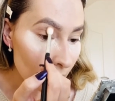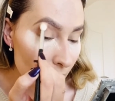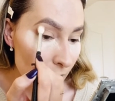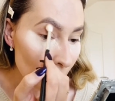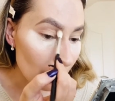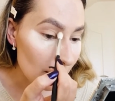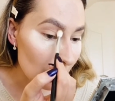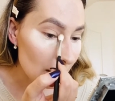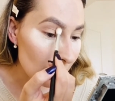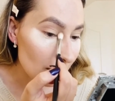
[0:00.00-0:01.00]
So as
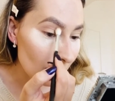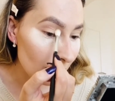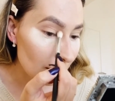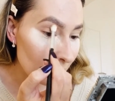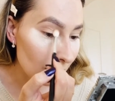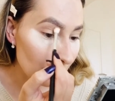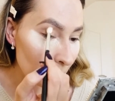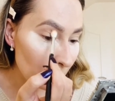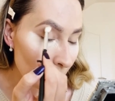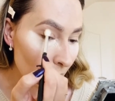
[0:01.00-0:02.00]
I said, the
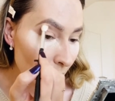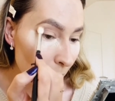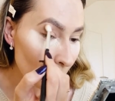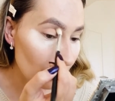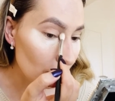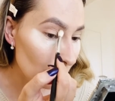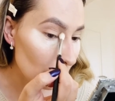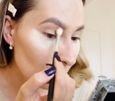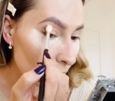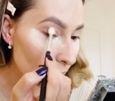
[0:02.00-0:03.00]
Makeup
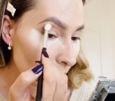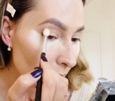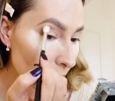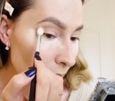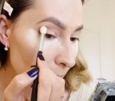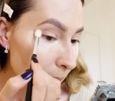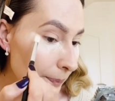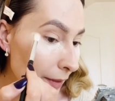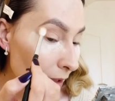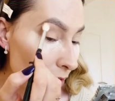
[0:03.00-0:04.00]
Revolution
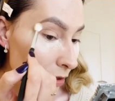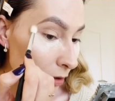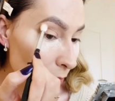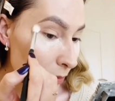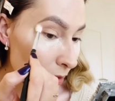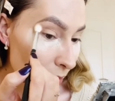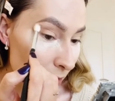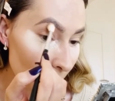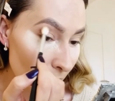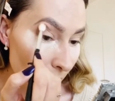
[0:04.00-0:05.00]
eyeshadows are
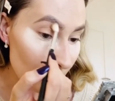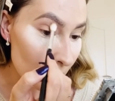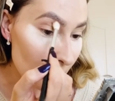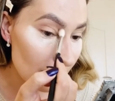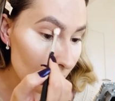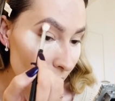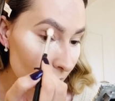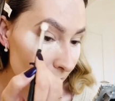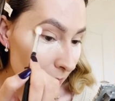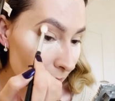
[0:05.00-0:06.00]
sometimes,
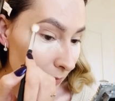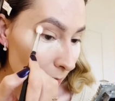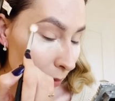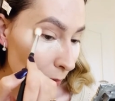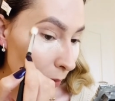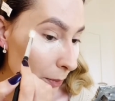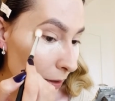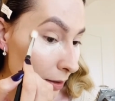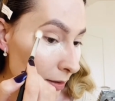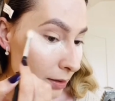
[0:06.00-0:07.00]
you know, a
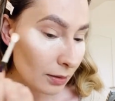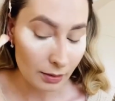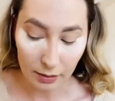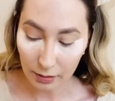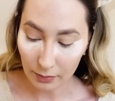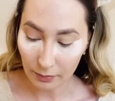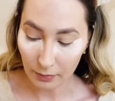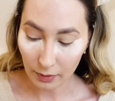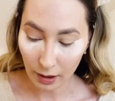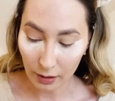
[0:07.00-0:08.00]
bit
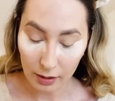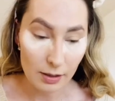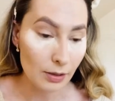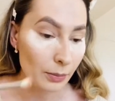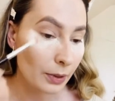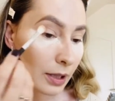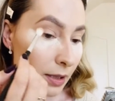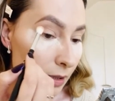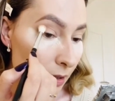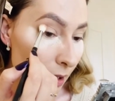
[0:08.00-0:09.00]
lackluster
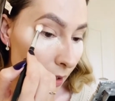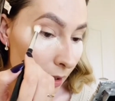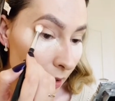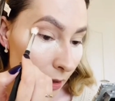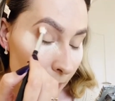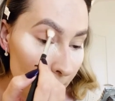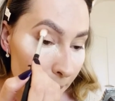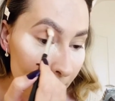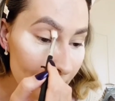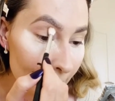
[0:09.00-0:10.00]
because
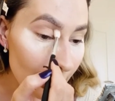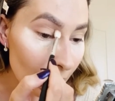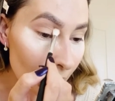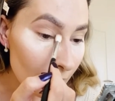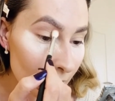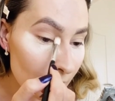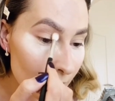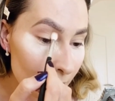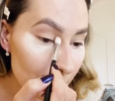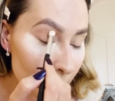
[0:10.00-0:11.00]
they're
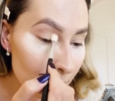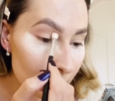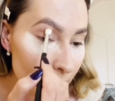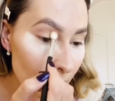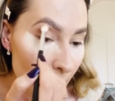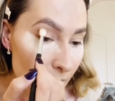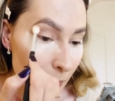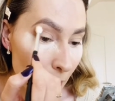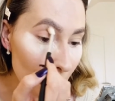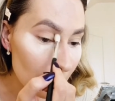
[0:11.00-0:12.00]
not as
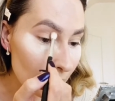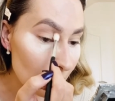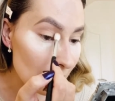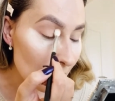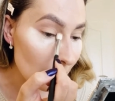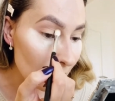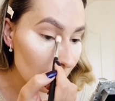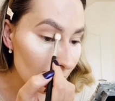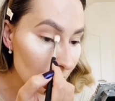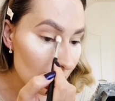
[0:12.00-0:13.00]
pigmented as the
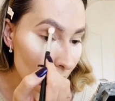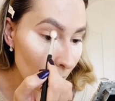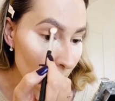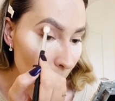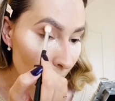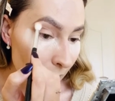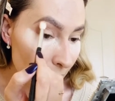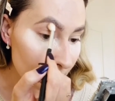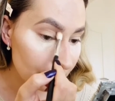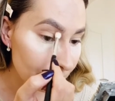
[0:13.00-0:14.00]
seen in the pan.